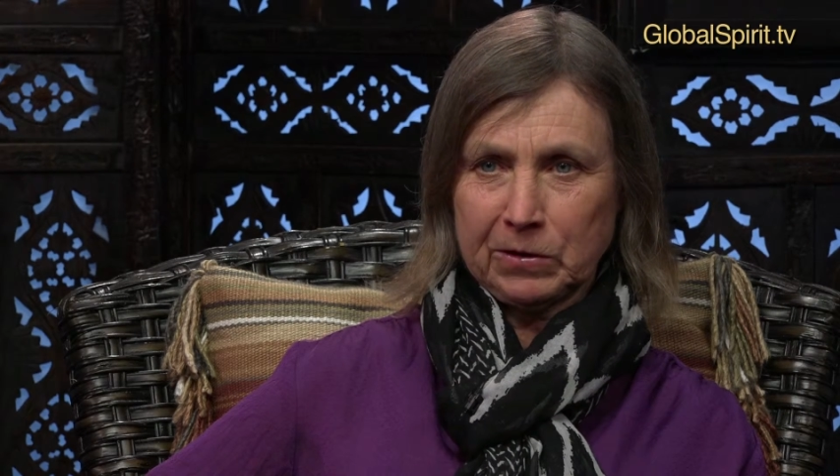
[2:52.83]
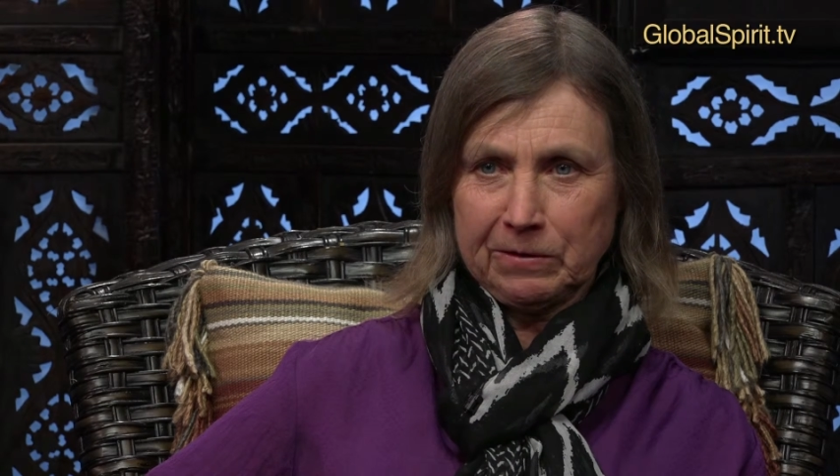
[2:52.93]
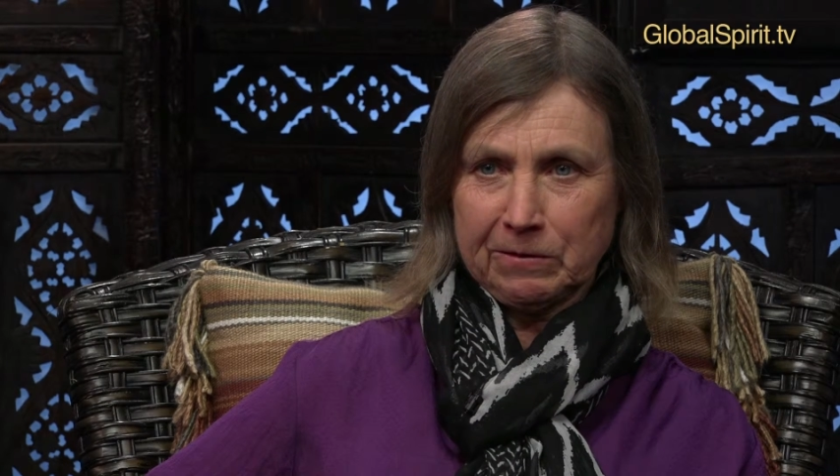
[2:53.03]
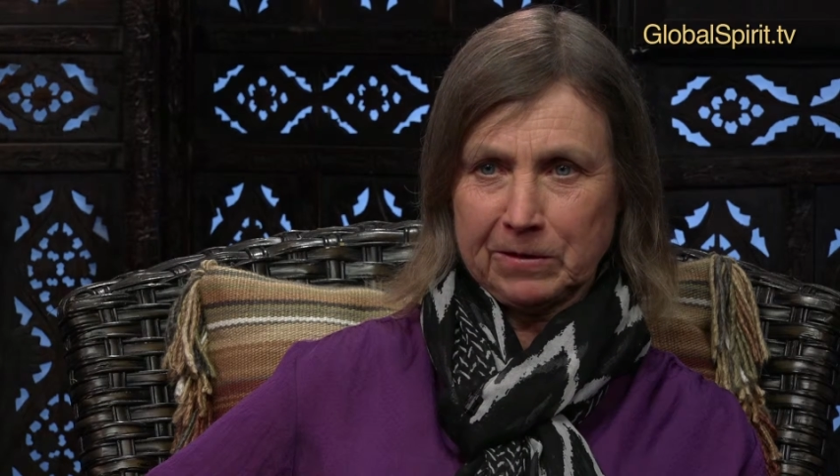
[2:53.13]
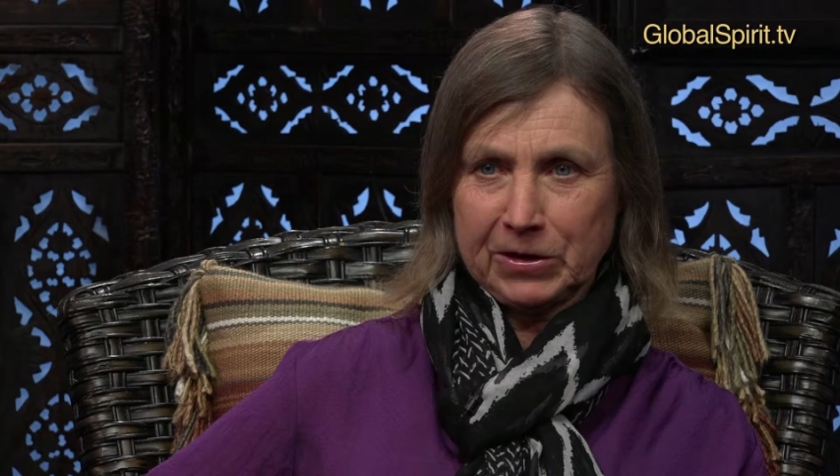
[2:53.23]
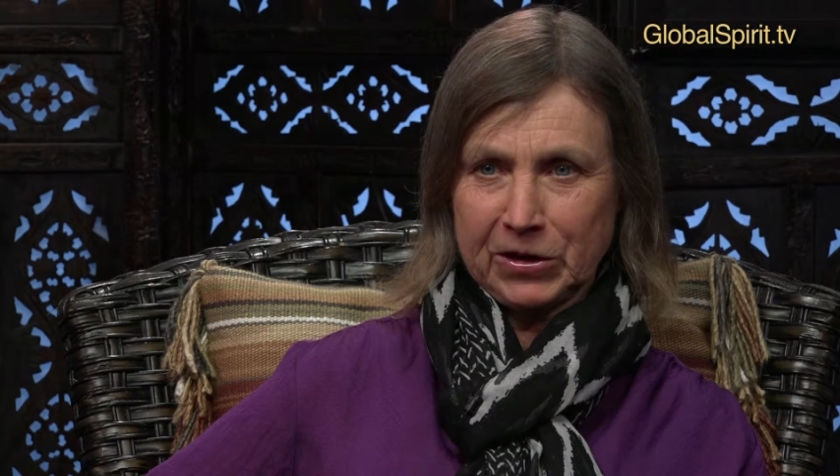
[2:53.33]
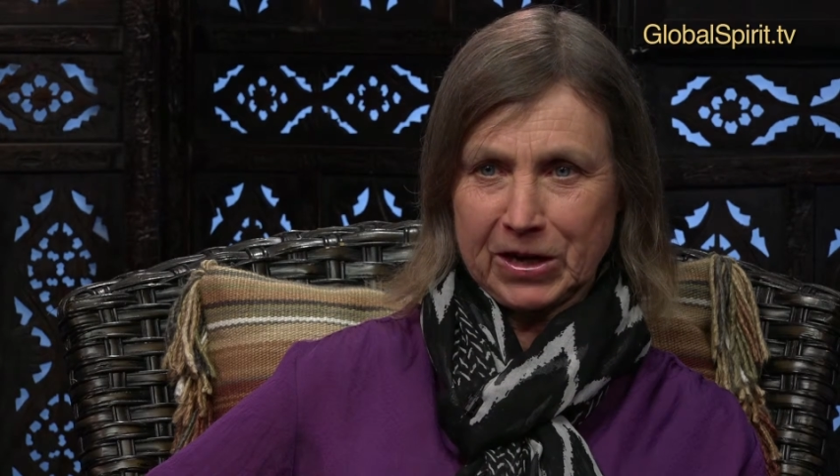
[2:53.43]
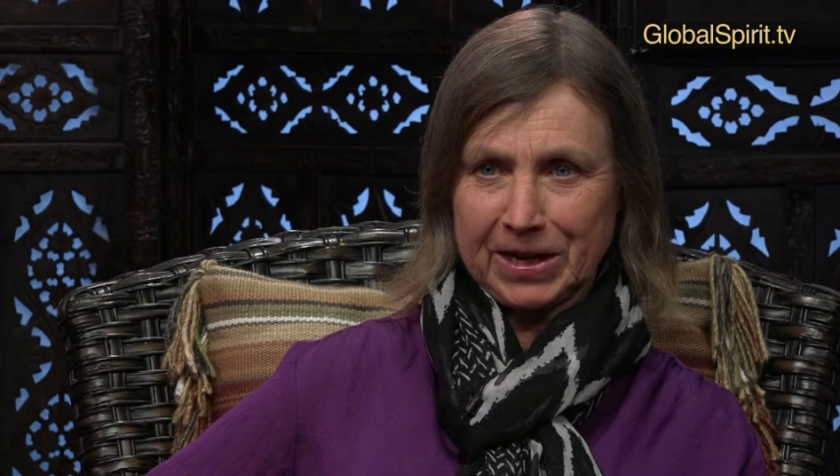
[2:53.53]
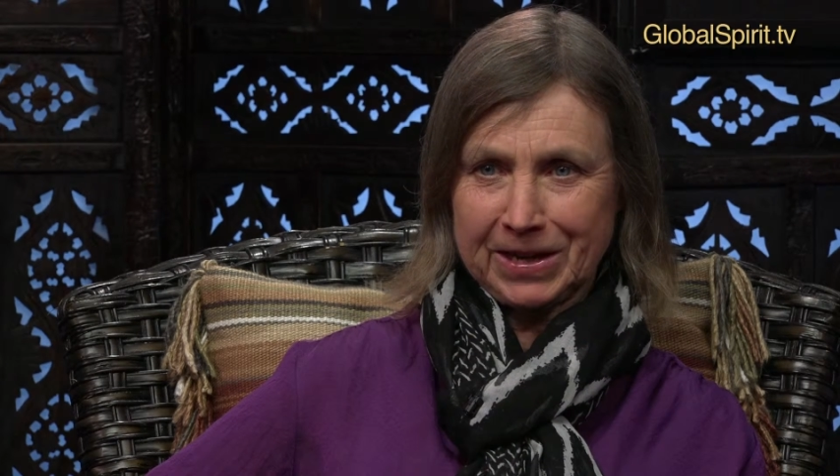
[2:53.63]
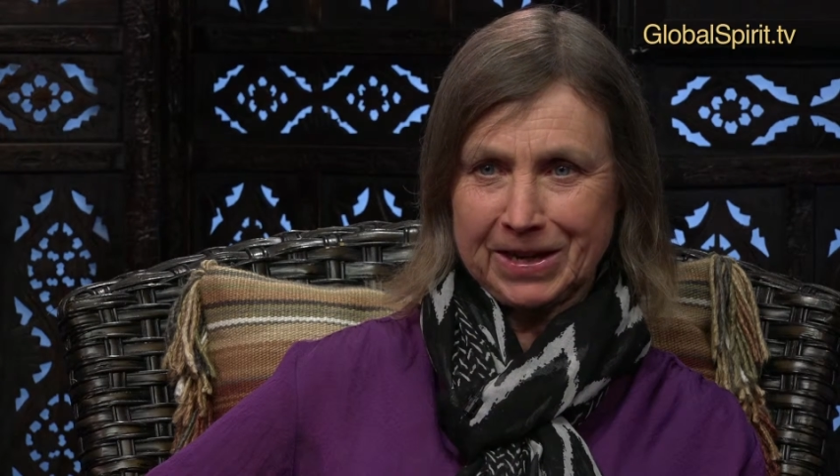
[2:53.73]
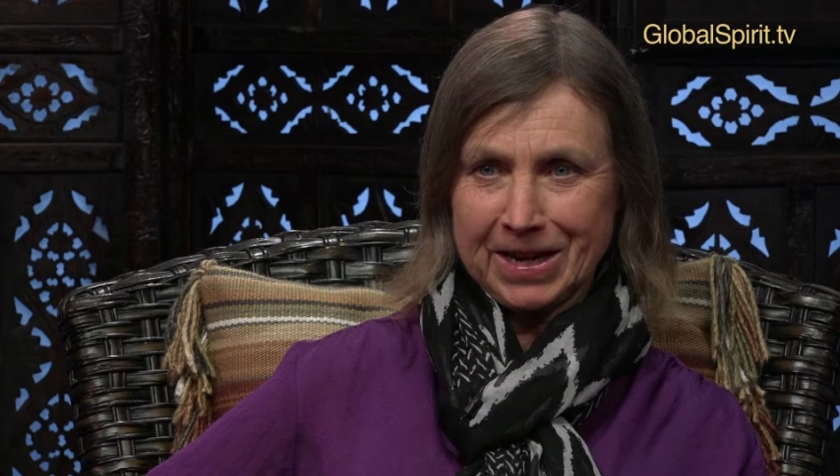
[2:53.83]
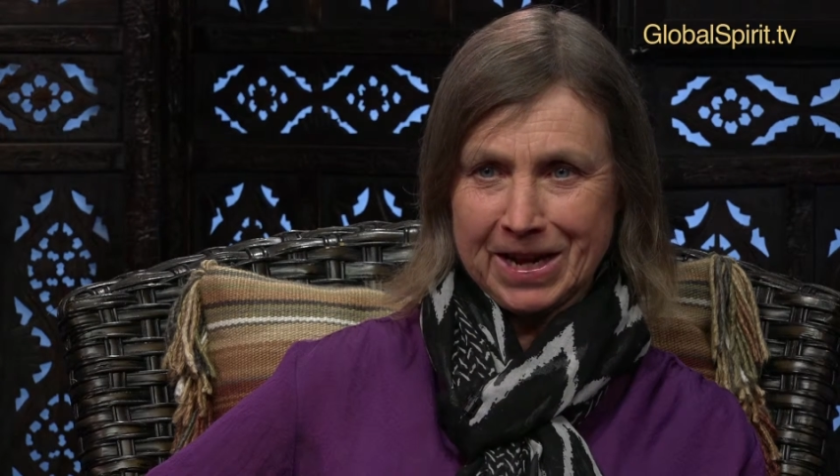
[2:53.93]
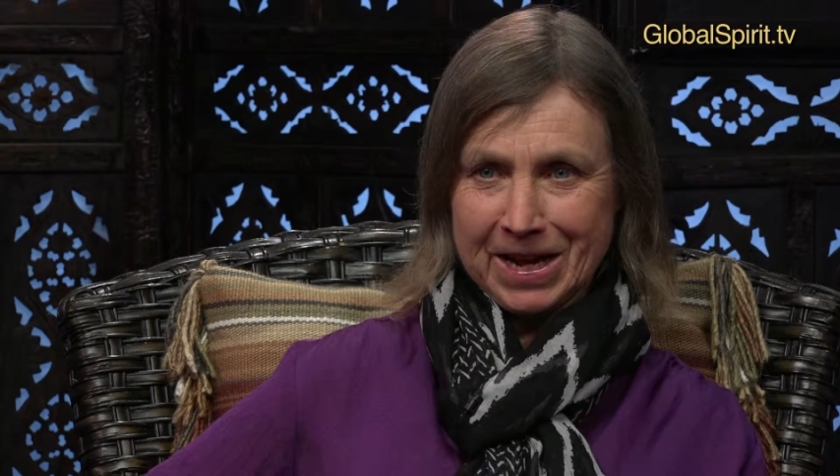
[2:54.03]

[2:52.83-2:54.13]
are differentiated.